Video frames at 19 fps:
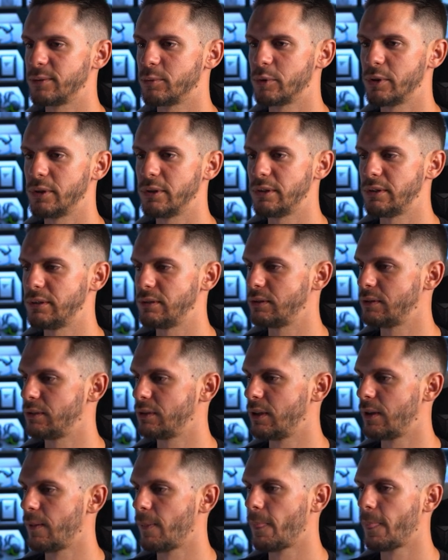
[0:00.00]
forward
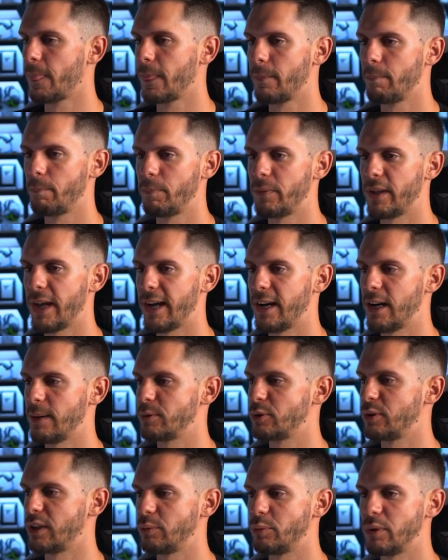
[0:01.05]
that up
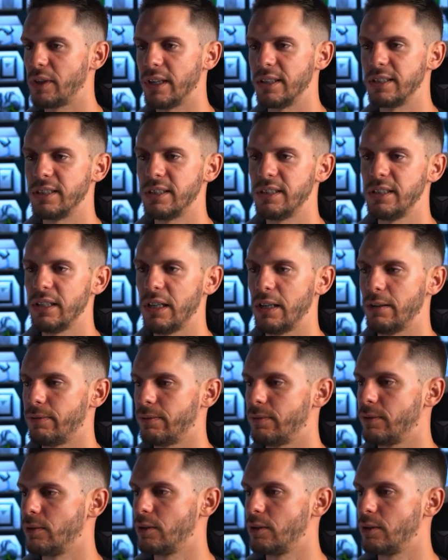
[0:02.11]
so that we can see if